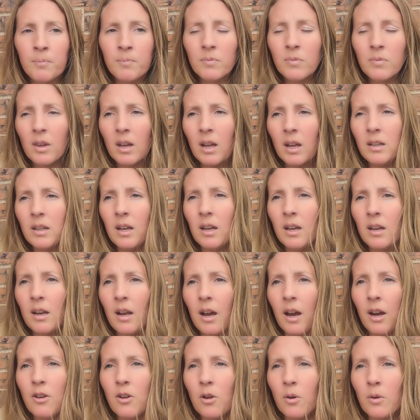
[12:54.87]
And then
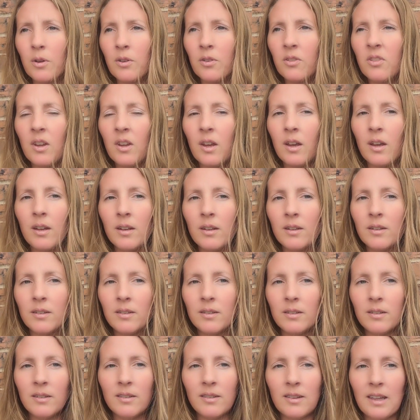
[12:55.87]
I noticed that
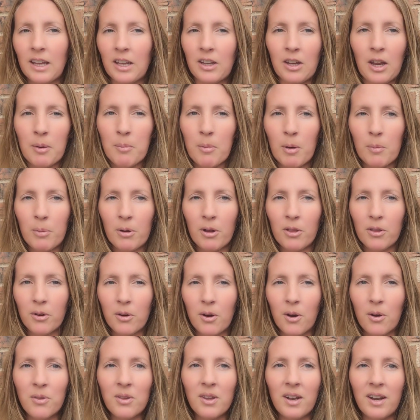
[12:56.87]
they came up on their
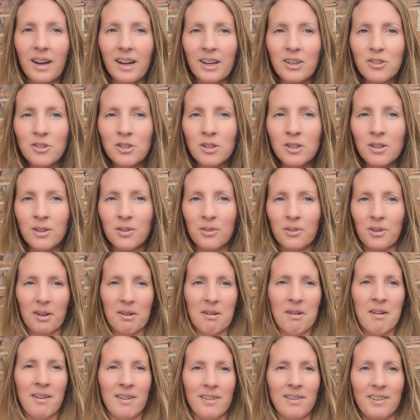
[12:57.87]
own the next year. I was like,
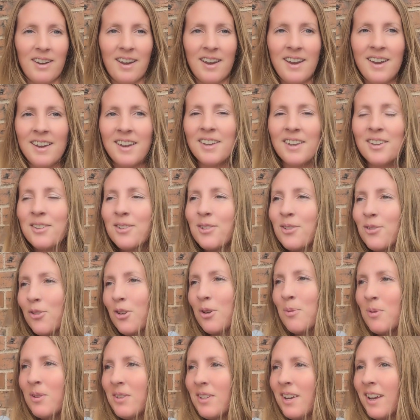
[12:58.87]
oh, nice, free
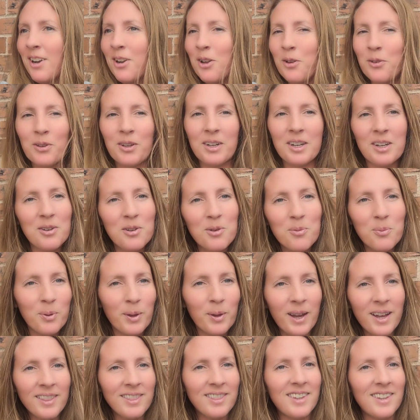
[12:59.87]
potatoes. I didn't even
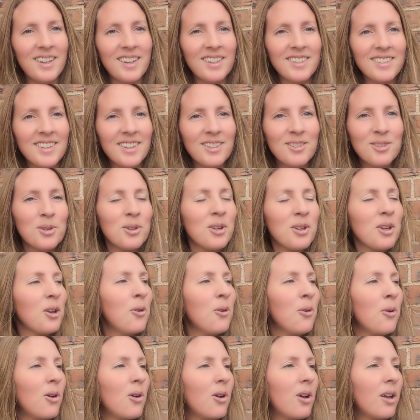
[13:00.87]
plant these. That's really cool.